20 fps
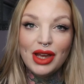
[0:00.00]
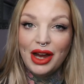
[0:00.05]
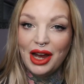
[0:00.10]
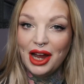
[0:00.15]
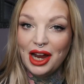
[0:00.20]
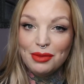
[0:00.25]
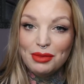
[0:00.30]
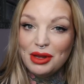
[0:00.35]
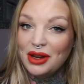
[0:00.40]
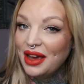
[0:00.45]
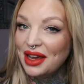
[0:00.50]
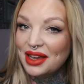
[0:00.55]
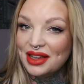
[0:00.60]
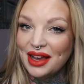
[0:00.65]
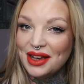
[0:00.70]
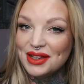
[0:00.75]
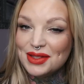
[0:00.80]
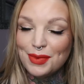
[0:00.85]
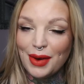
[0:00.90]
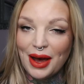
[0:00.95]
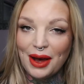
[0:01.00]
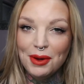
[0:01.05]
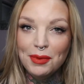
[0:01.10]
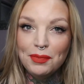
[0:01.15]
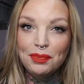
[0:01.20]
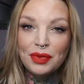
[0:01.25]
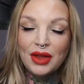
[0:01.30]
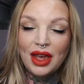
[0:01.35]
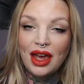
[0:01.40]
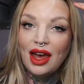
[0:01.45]
I hope you like that as
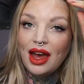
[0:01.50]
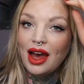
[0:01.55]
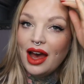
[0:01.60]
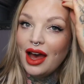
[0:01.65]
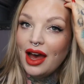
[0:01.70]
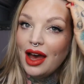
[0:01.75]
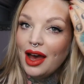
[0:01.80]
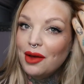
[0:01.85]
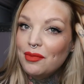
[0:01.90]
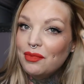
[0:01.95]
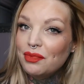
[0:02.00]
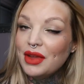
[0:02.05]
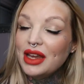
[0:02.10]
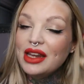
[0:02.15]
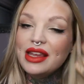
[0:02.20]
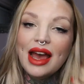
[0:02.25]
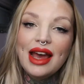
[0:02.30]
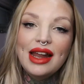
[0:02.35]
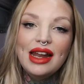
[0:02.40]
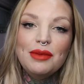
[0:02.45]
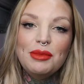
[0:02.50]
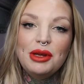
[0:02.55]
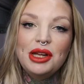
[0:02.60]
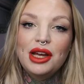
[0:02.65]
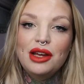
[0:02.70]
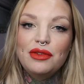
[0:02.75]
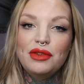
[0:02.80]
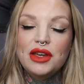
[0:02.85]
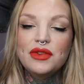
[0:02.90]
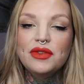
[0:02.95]
well. And yeah, let me
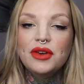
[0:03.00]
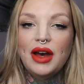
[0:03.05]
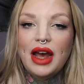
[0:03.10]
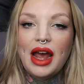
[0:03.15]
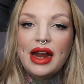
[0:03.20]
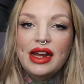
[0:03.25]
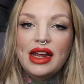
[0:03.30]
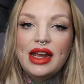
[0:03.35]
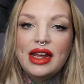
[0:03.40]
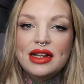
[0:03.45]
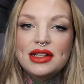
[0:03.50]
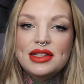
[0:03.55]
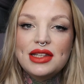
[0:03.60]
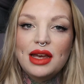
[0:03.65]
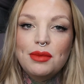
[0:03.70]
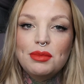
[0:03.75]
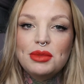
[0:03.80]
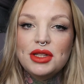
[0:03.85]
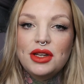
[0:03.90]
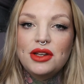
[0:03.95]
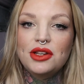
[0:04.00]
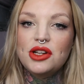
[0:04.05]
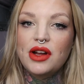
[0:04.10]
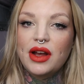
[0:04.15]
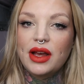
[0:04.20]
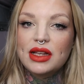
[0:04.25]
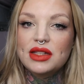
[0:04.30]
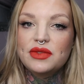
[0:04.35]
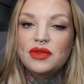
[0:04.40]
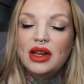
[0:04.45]
know if you've got any tips and
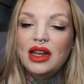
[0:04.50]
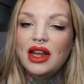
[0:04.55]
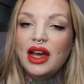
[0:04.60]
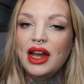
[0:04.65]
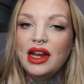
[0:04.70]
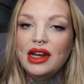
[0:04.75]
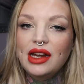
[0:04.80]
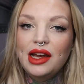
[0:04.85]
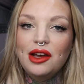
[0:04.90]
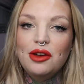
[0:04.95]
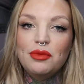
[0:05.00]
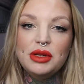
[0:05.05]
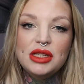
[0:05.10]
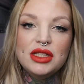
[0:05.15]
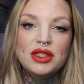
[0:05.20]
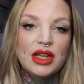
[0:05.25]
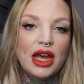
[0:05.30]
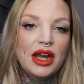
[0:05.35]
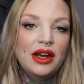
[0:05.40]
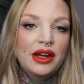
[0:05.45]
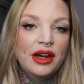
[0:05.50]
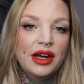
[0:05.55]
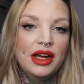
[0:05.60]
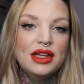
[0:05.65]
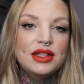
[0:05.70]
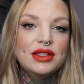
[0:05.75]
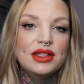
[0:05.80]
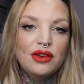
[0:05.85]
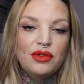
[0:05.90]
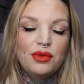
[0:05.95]
tricks for liner. It'd be so
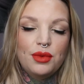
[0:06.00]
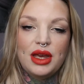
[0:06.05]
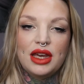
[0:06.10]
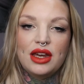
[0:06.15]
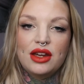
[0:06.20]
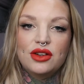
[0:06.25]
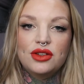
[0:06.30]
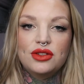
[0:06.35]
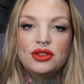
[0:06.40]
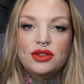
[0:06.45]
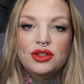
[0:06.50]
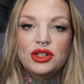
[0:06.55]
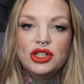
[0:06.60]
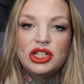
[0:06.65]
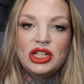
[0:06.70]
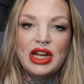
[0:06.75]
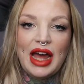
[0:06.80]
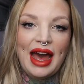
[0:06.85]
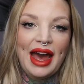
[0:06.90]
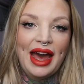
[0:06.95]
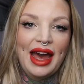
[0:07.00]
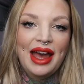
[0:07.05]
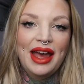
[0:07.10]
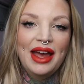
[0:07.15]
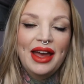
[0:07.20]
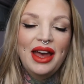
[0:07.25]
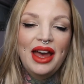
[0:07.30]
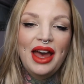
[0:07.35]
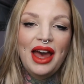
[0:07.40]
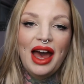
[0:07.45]
nice if we could all
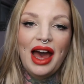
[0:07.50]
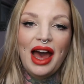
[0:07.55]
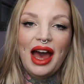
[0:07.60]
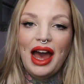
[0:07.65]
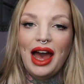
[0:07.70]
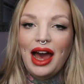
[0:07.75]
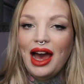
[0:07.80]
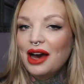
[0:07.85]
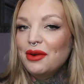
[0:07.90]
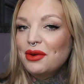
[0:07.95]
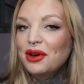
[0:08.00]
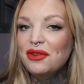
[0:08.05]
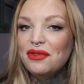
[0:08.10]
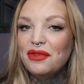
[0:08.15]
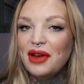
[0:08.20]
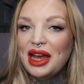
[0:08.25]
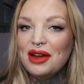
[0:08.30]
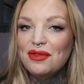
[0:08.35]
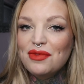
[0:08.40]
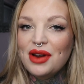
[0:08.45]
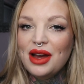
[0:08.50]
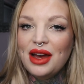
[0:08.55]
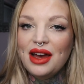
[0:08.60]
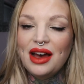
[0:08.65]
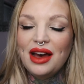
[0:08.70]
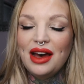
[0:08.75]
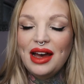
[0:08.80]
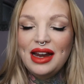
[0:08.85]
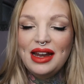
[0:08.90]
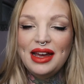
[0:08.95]
share our
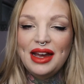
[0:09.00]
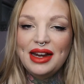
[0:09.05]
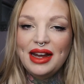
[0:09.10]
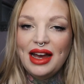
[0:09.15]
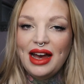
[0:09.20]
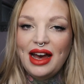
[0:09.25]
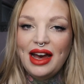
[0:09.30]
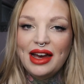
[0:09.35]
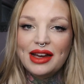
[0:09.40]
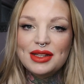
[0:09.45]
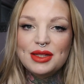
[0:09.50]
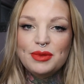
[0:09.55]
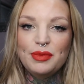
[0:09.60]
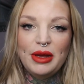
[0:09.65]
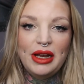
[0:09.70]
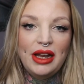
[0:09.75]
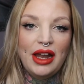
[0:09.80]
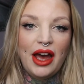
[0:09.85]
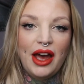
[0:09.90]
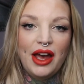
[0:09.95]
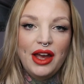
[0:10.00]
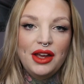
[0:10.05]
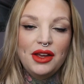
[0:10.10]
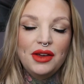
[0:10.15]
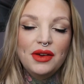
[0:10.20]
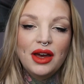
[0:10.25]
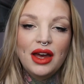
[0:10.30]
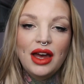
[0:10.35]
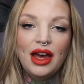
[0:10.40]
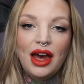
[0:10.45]
favourite eyeliner hacks
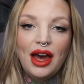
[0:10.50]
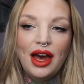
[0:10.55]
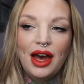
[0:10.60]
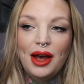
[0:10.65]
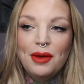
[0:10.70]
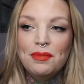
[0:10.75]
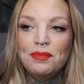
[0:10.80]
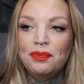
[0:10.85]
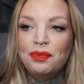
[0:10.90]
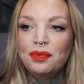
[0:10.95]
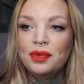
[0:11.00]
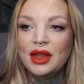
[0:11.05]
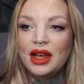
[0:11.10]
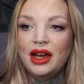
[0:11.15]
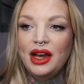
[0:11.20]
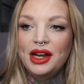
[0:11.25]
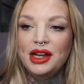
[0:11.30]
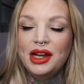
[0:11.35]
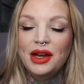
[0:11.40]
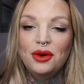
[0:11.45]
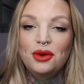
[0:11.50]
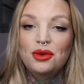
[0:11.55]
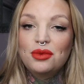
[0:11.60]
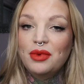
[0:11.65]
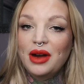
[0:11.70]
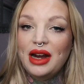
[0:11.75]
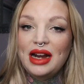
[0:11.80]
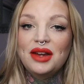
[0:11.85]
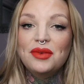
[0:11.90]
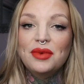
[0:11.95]
below. I know it will
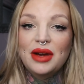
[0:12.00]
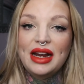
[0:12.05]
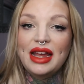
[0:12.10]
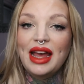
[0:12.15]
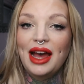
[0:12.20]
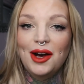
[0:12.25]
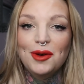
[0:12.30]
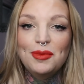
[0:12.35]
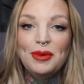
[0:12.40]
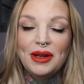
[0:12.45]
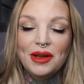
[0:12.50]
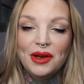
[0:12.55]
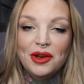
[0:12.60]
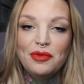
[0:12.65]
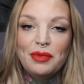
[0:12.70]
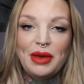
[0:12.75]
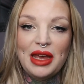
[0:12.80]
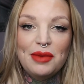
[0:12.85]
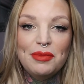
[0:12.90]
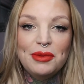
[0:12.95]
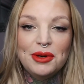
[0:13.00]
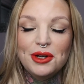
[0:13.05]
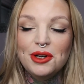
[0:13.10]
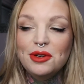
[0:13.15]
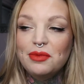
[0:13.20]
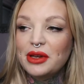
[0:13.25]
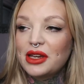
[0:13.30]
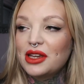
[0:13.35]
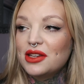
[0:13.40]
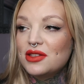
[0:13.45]
really help a lot of
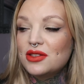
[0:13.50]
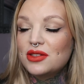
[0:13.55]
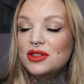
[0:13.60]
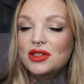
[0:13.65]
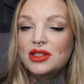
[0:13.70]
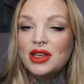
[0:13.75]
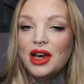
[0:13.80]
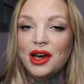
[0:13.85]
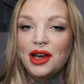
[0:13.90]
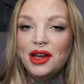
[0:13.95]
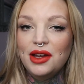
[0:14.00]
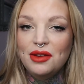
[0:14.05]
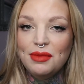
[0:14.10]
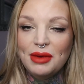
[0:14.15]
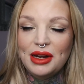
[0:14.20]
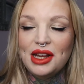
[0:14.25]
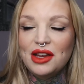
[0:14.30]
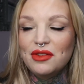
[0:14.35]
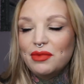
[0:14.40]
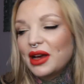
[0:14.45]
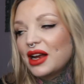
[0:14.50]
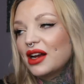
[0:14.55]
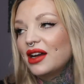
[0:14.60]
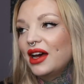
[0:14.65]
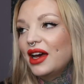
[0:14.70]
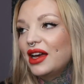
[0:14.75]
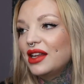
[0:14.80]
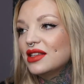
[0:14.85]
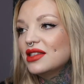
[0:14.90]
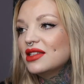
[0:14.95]
people, because so many of my
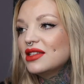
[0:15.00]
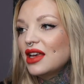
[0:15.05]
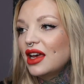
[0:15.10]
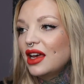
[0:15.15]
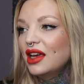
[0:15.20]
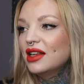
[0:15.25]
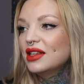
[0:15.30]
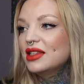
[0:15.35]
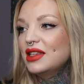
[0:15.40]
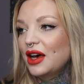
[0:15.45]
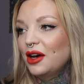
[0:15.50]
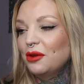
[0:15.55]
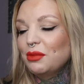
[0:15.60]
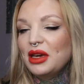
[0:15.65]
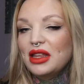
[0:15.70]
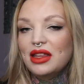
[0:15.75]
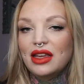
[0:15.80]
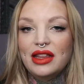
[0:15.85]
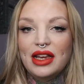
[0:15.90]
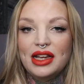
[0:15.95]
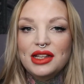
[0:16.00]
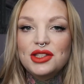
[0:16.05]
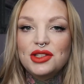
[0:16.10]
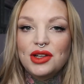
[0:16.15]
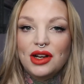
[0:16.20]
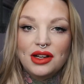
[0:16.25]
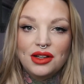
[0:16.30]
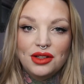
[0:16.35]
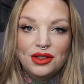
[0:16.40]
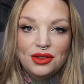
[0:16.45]
clients tell me that they
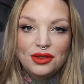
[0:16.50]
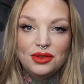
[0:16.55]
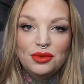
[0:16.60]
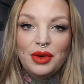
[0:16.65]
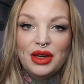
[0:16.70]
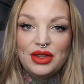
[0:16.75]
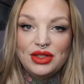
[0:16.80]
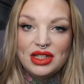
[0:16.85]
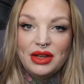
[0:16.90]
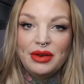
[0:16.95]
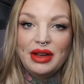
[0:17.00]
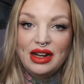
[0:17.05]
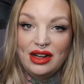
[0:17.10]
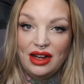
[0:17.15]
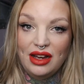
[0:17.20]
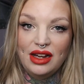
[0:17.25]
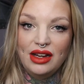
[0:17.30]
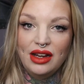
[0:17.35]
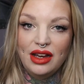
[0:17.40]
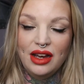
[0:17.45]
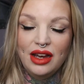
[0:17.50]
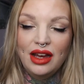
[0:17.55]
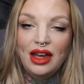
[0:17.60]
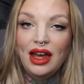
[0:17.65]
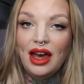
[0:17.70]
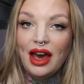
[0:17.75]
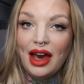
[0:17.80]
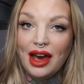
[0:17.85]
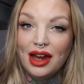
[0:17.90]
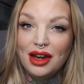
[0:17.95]
struggle with doing liner,
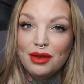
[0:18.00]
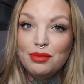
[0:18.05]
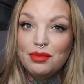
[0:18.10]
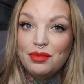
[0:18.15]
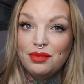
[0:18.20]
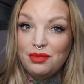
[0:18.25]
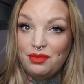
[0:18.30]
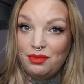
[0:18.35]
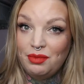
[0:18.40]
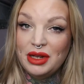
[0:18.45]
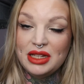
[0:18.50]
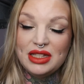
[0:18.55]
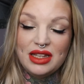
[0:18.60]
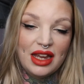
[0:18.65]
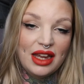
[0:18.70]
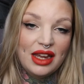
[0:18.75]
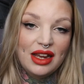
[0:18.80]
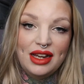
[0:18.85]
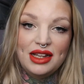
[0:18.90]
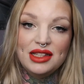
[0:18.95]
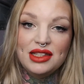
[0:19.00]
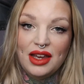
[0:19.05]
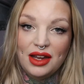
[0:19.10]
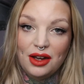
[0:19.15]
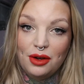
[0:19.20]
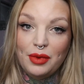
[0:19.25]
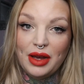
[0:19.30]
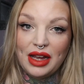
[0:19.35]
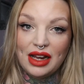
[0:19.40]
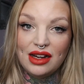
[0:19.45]
and particularly
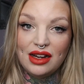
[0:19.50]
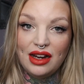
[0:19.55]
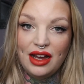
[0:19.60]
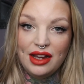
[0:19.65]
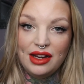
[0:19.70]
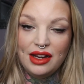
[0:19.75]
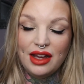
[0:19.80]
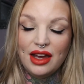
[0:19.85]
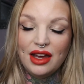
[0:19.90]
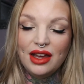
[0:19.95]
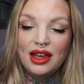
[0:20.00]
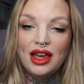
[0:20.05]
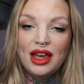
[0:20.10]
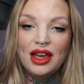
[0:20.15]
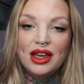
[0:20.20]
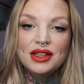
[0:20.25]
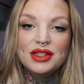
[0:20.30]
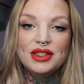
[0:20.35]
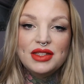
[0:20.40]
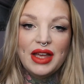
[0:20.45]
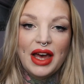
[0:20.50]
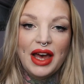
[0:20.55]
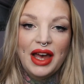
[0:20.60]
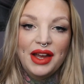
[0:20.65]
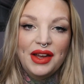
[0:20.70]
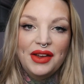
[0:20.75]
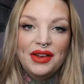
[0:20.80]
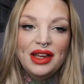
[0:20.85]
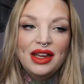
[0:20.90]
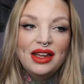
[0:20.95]
doing a winged liner. So
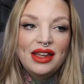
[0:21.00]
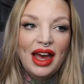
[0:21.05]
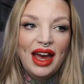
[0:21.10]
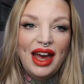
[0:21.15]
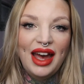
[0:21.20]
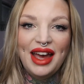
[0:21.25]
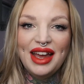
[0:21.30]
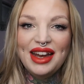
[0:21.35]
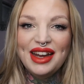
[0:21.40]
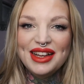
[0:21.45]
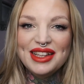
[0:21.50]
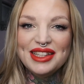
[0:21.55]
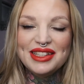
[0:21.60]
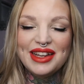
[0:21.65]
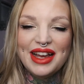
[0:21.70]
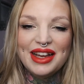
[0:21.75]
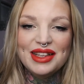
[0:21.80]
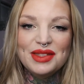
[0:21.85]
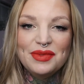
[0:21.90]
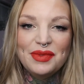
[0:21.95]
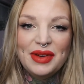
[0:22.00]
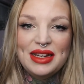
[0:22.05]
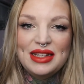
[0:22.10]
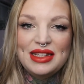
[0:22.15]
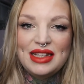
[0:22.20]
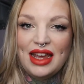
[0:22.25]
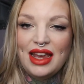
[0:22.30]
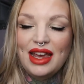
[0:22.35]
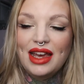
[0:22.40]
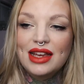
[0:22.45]
yeah, let's share some
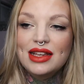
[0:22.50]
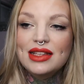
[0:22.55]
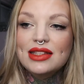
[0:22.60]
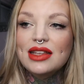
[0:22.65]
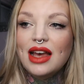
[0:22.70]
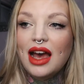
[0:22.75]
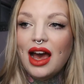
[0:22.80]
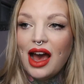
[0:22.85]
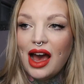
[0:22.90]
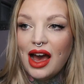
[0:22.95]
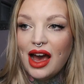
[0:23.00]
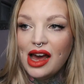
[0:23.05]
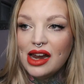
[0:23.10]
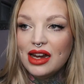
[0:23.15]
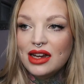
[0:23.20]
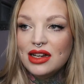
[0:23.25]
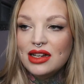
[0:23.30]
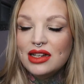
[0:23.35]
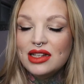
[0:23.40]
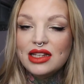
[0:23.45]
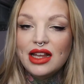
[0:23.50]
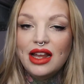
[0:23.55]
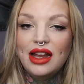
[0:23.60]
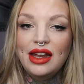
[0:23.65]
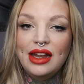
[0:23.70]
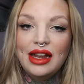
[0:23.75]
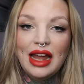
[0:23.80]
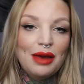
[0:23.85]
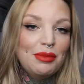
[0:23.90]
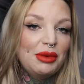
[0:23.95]
ideas and
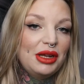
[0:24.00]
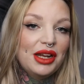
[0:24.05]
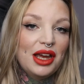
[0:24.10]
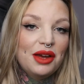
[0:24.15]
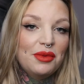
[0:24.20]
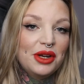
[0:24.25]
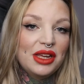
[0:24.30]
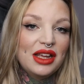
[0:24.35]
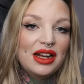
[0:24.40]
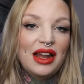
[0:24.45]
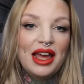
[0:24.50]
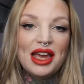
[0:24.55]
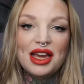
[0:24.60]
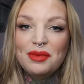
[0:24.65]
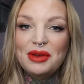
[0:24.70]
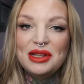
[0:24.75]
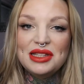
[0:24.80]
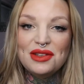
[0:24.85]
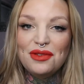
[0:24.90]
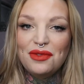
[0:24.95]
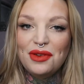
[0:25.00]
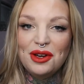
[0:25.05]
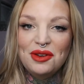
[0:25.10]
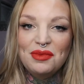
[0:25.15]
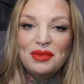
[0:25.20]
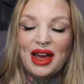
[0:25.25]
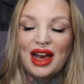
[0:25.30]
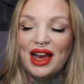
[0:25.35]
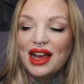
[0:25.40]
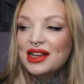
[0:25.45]
let me know what you'd like me to
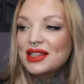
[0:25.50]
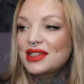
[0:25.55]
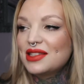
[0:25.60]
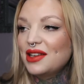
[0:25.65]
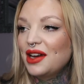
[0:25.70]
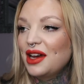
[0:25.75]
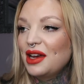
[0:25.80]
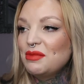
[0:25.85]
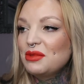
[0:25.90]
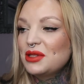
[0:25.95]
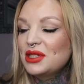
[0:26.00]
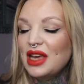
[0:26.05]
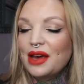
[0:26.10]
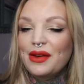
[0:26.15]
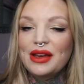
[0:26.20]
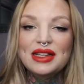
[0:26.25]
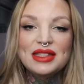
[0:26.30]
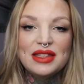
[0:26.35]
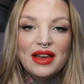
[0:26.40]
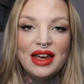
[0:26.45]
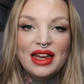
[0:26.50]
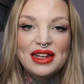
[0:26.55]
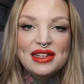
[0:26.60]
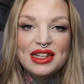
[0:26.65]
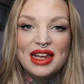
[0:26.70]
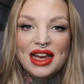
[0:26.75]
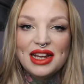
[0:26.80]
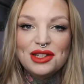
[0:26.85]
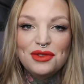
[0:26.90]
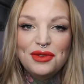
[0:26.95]
film next. I'm so excited
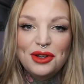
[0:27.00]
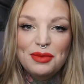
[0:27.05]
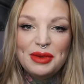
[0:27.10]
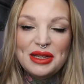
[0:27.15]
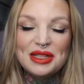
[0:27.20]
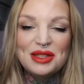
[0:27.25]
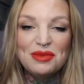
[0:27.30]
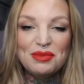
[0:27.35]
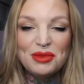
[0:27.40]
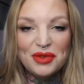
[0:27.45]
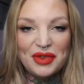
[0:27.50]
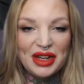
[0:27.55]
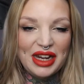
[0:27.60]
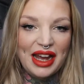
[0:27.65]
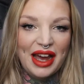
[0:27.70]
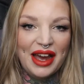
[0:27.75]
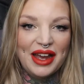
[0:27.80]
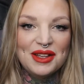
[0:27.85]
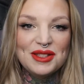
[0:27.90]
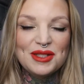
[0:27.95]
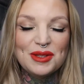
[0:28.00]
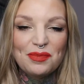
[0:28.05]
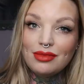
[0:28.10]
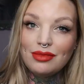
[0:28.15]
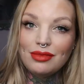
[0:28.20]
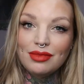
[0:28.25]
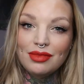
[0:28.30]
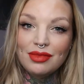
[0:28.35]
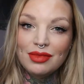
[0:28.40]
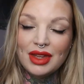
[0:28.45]
to get to filming some more videos.
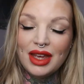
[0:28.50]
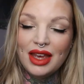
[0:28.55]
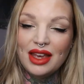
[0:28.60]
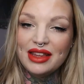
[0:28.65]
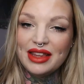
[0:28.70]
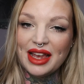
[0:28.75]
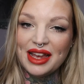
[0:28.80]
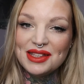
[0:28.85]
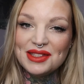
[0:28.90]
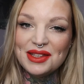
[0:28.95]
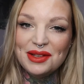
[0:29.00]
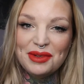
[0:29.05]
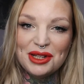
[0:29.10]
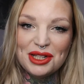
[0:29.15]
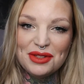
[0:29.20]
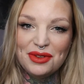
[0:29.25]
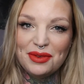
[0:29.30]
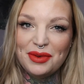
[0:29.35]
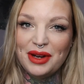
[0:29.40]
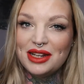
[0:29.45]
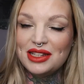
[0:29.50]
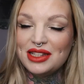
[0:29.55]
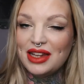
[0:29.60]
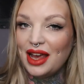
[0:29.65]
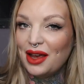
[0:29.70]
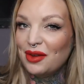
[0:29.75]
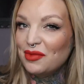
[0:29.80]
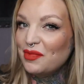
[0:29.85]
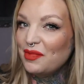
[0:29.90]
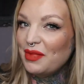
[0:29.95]
Thanks so much for
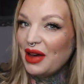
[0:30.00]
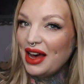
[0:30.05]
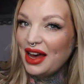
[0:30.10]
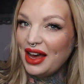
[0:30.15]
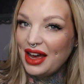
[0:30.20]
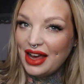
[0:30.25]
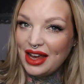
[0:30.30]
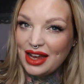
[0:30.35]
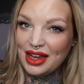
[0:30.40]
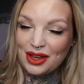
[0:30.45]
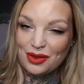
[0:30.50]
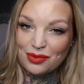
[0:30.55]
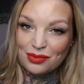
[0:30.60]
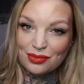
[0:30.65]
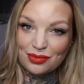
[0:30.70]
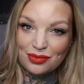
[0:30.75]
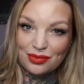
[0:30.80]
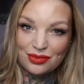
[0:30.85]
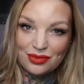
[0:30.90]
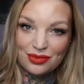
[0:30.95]
watching. Bye!